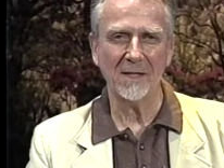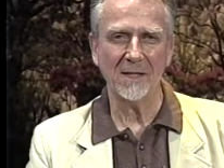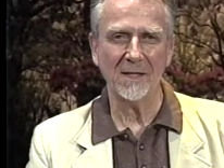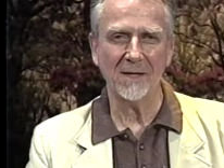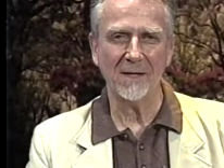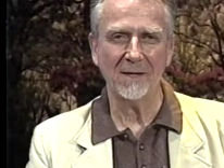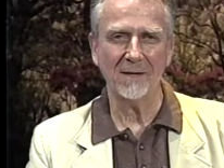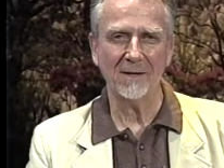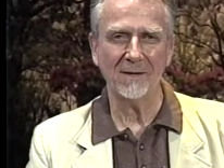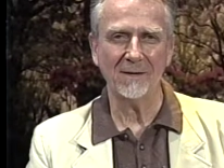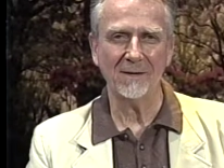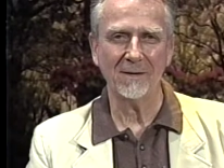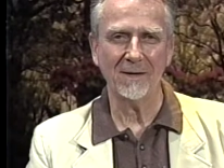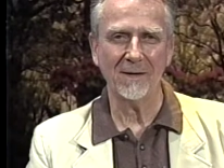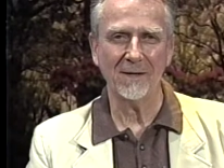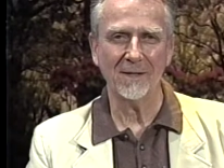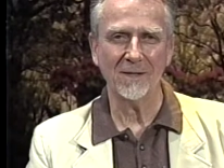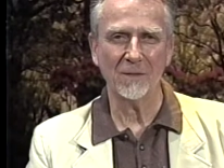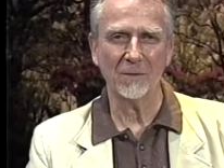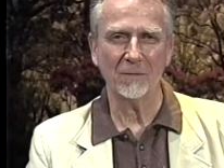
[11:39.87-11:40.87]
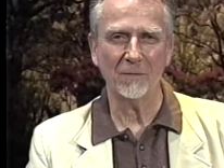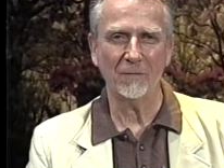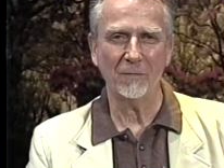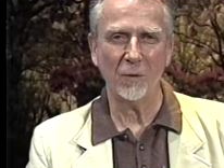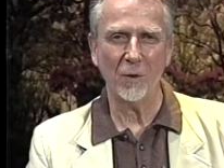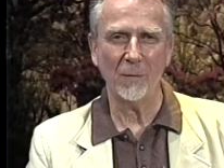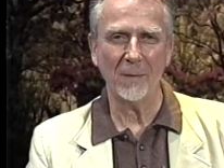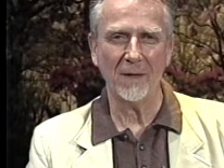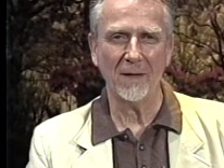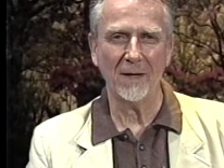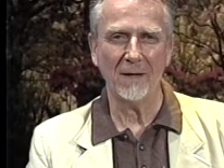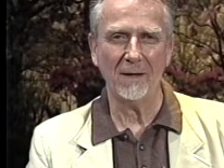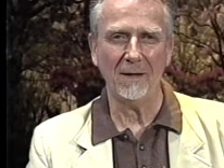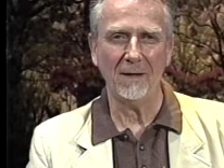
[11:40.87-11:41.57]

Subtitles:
is forming a